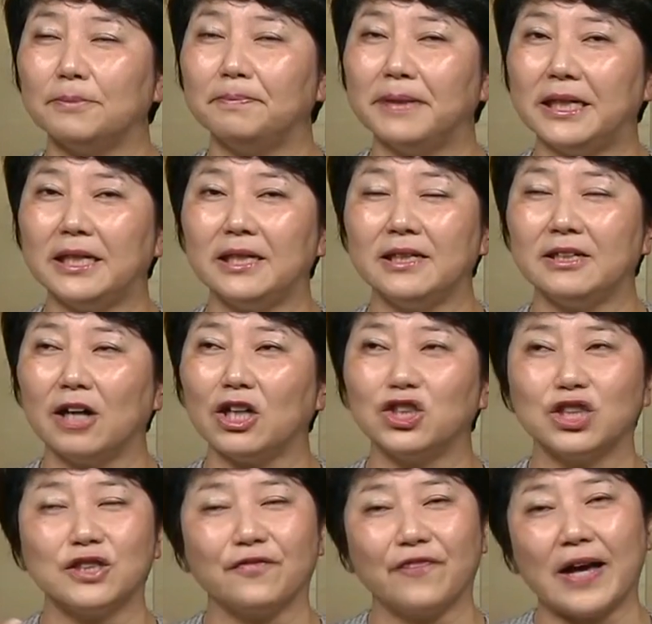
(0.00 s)
could be uh, not
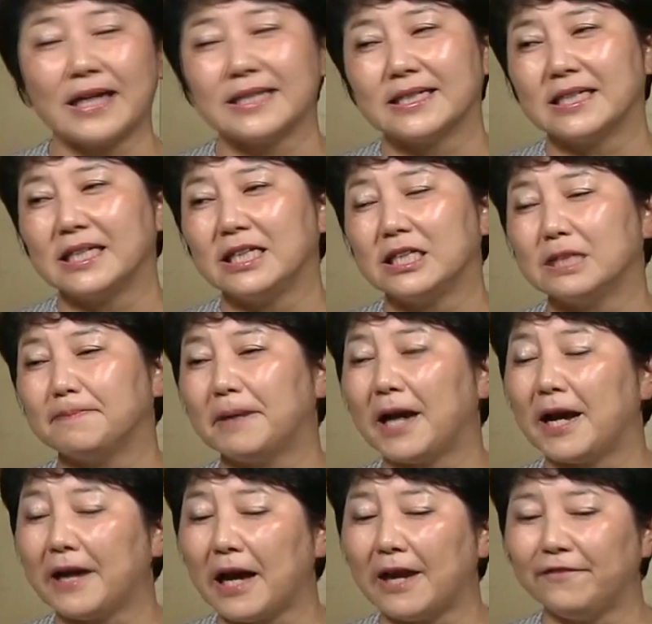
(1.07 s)
just vaccines, but
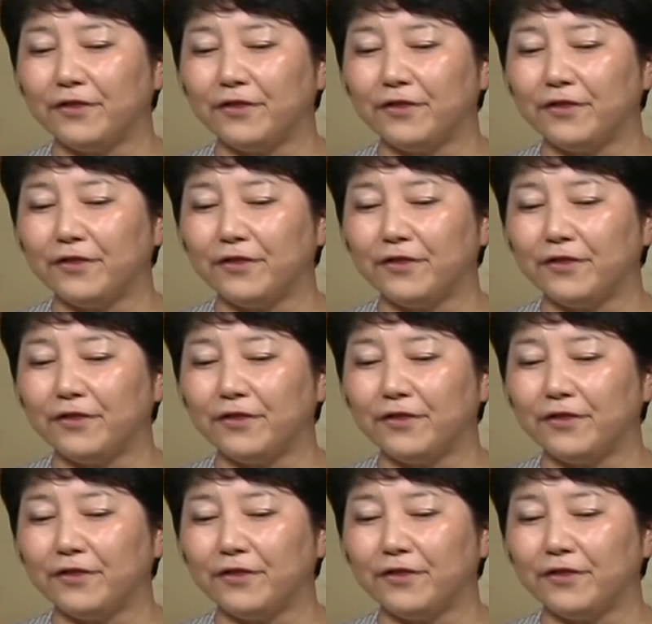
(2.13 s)
I,